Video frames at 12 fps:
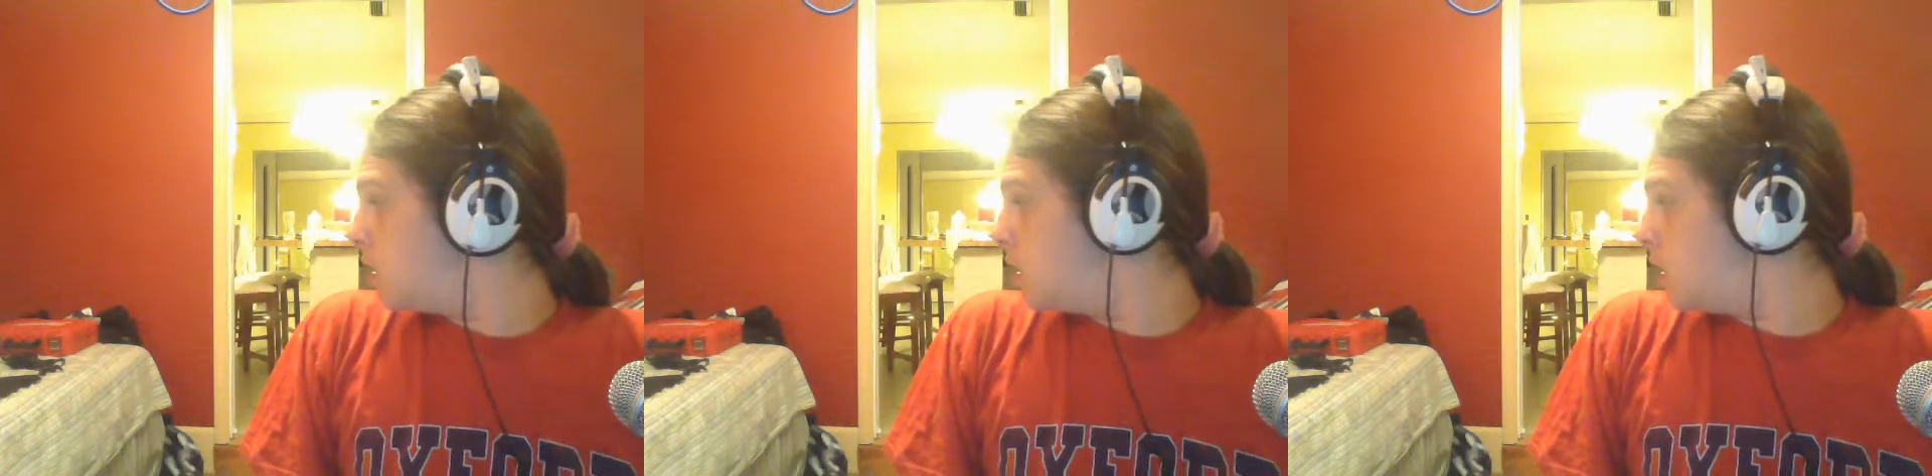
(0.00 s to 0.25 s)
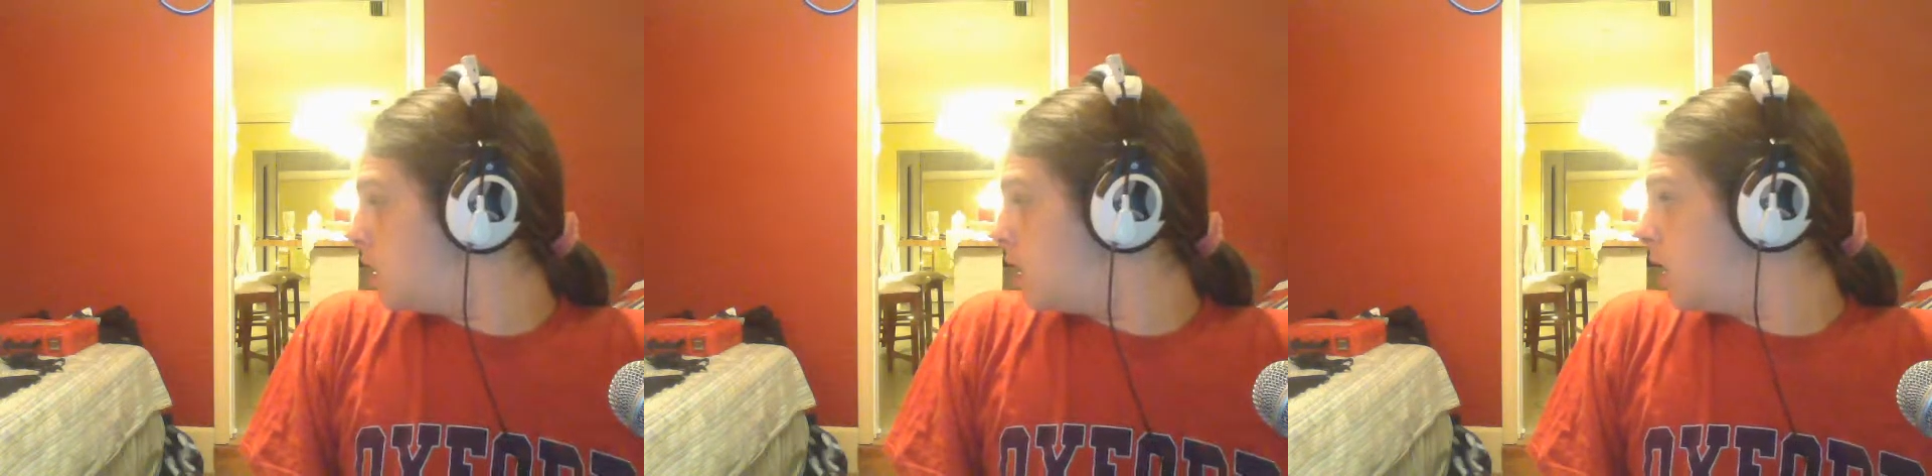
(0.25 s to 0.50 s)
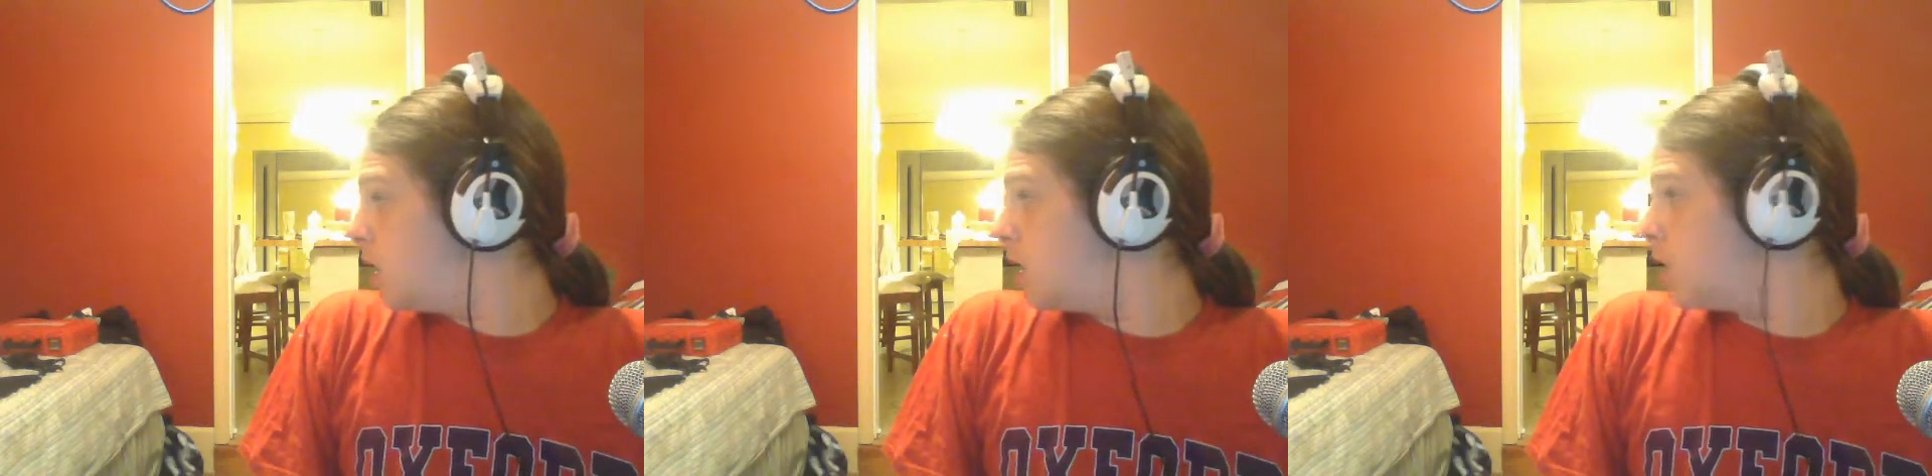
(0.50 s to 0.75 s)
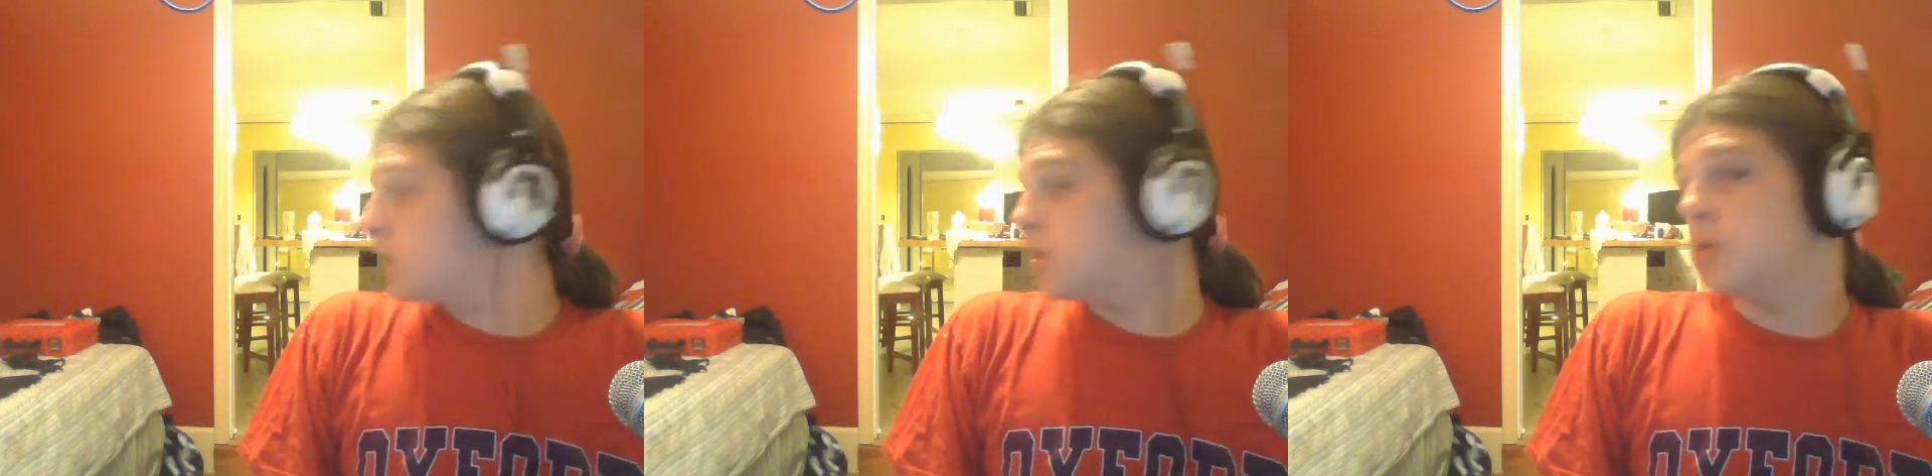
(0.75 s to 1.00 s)

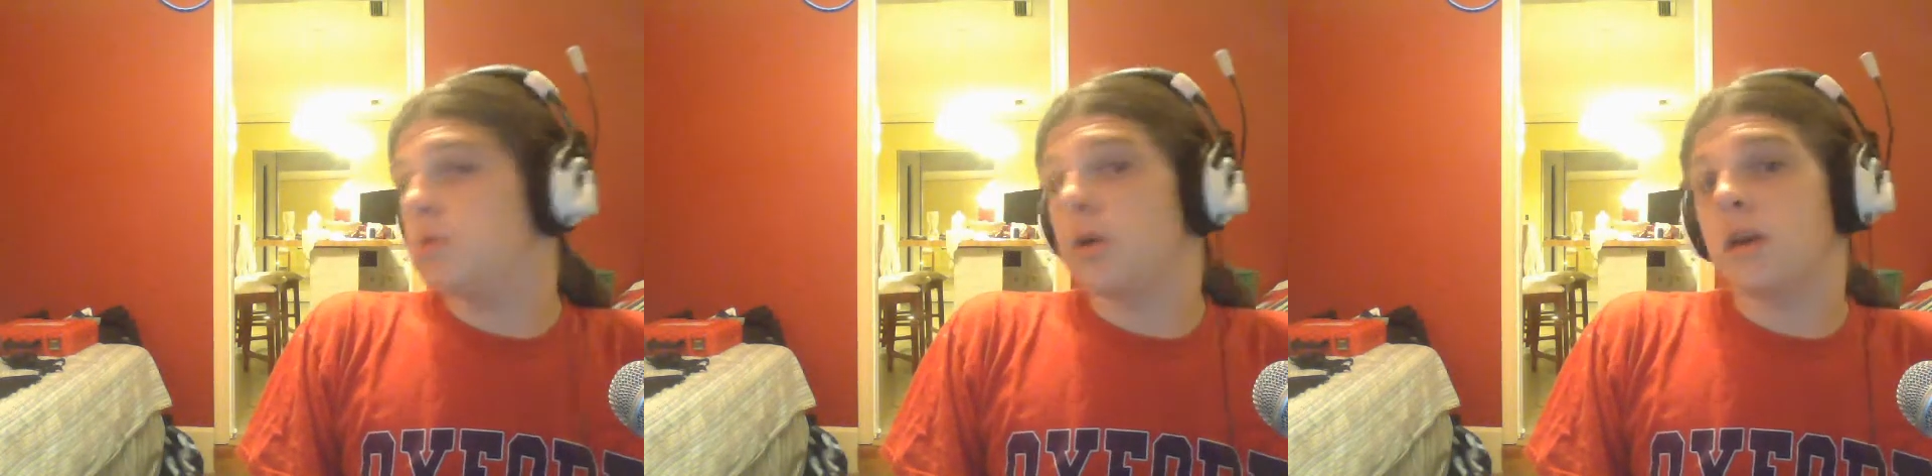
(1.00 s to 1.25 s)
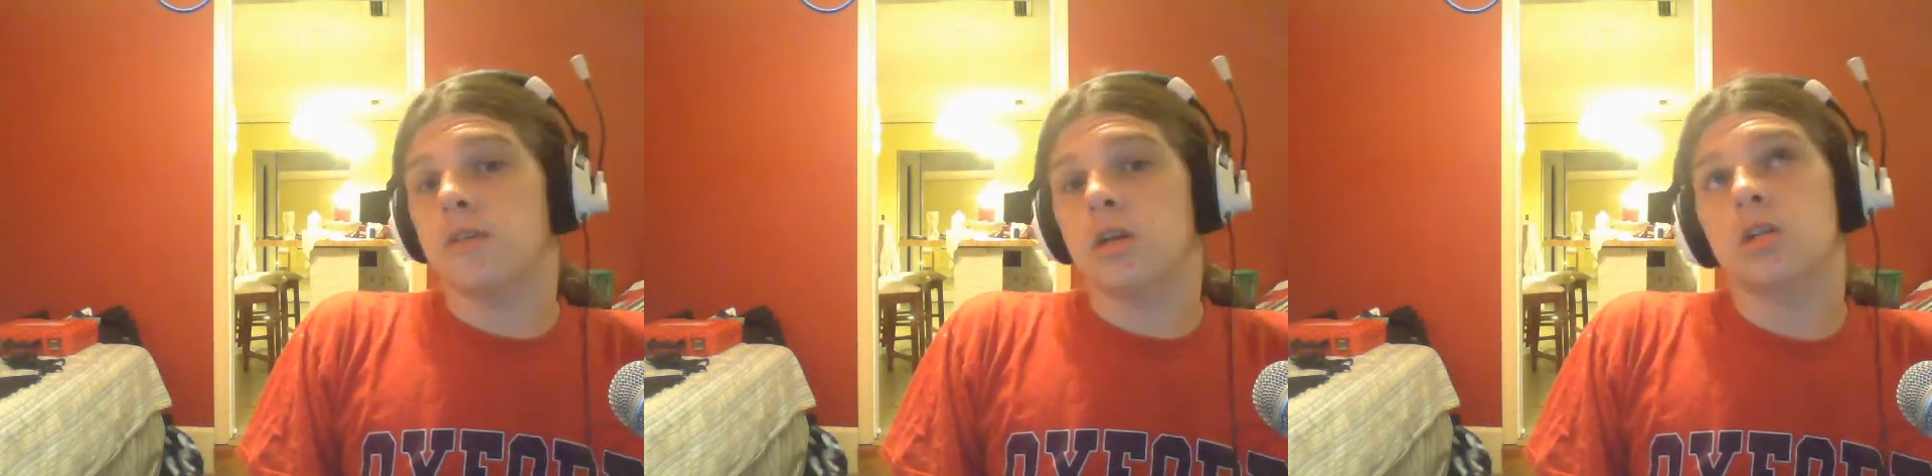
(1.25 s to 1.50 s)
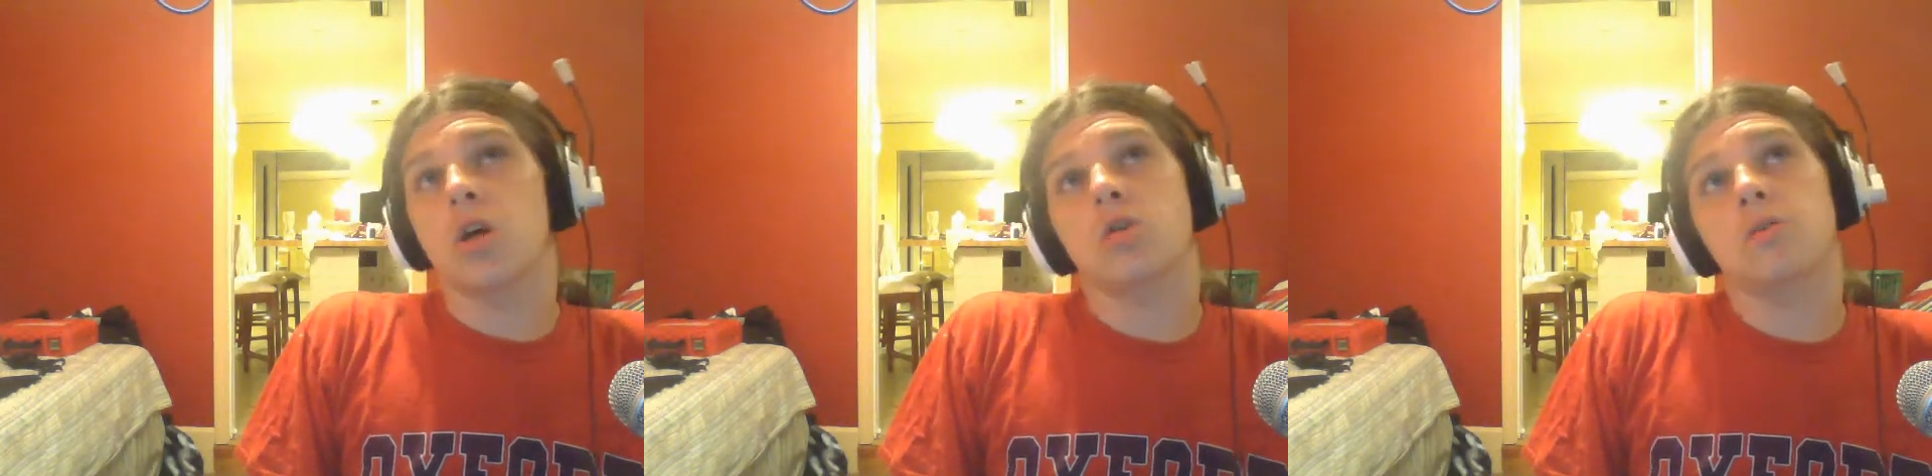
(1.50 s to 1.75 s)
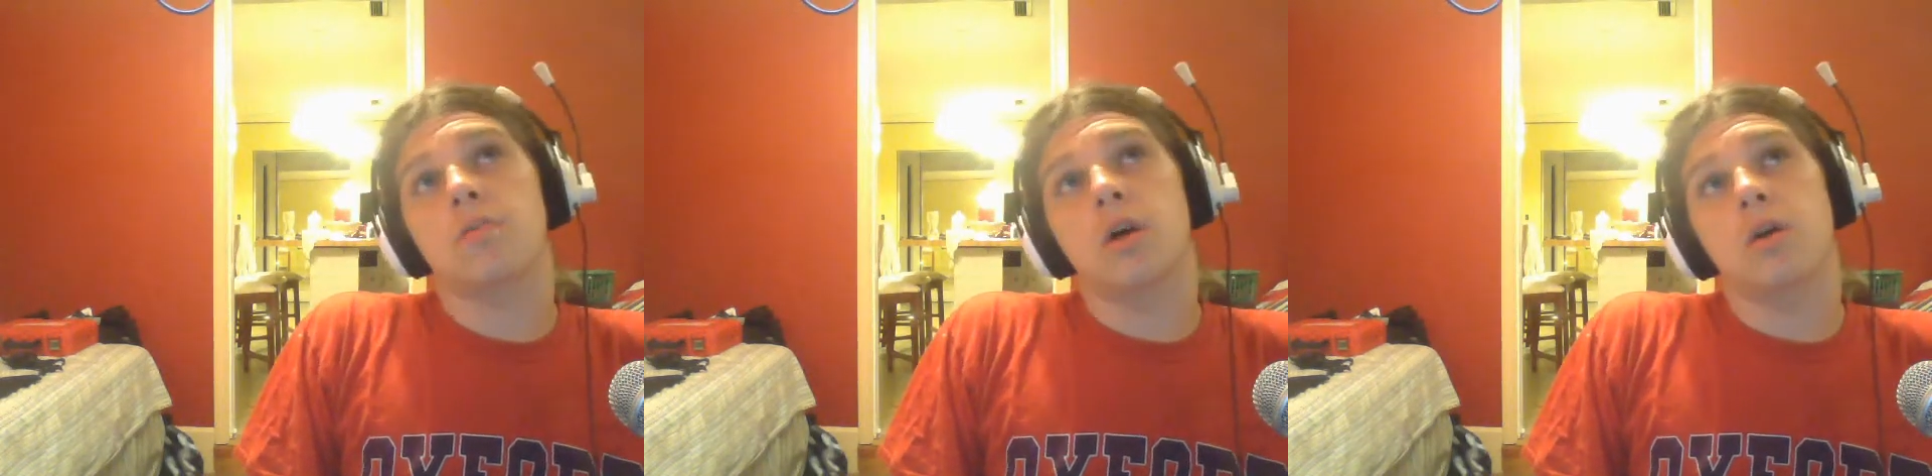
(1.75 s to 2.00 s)
Let's see, what haven't I
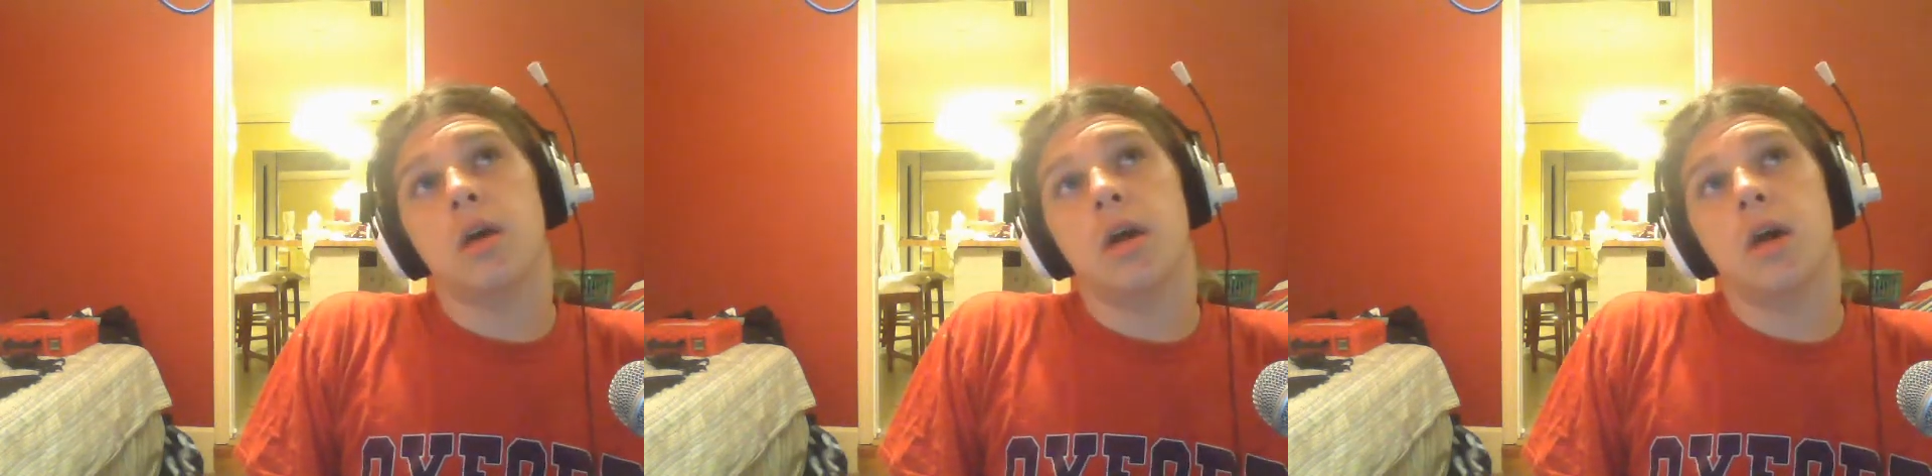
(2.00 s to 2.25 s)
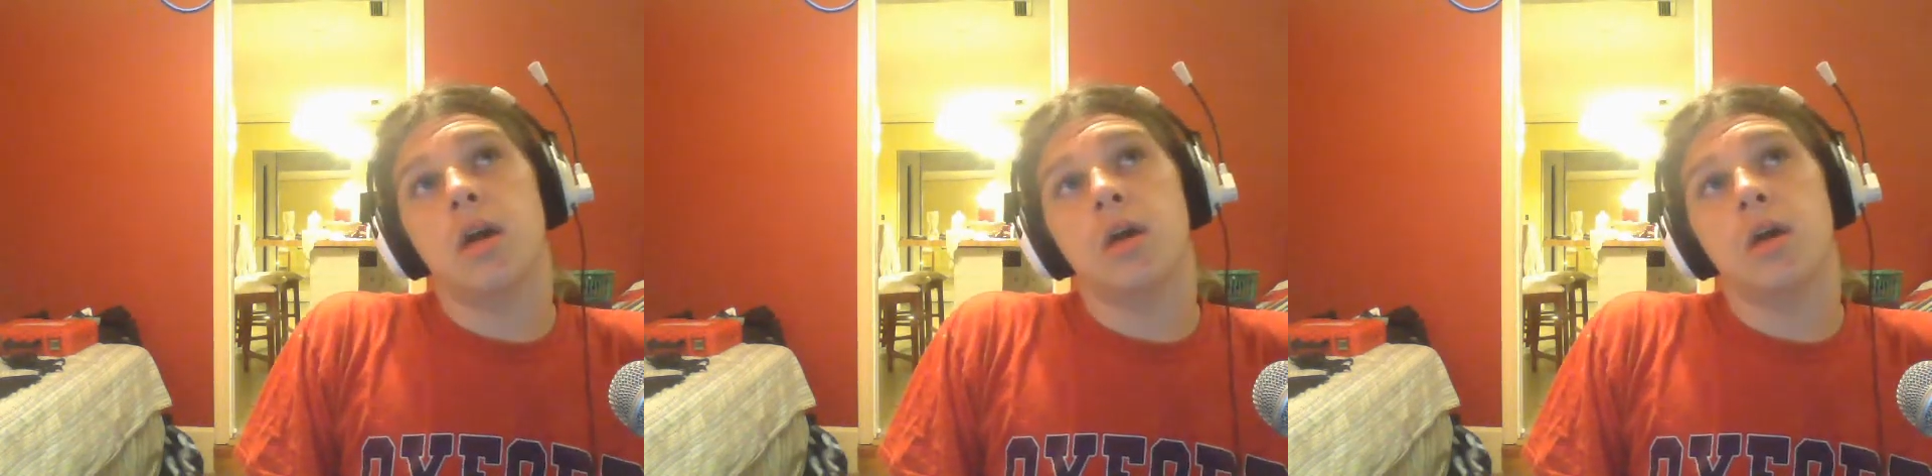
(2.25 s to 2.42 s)
talked about yet?